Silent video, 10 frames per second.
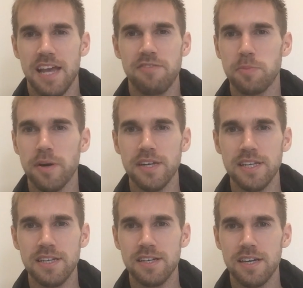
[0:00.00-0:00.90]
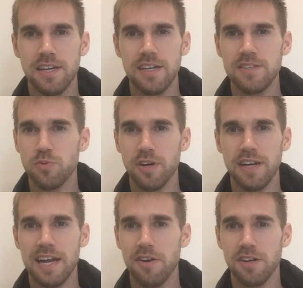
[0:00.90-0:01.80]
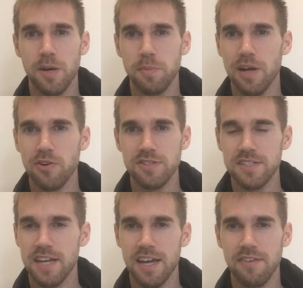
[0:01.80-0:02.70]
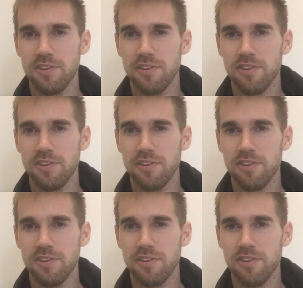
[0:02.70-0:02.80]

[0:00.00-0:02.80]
Everybody is working out a couple hours a day.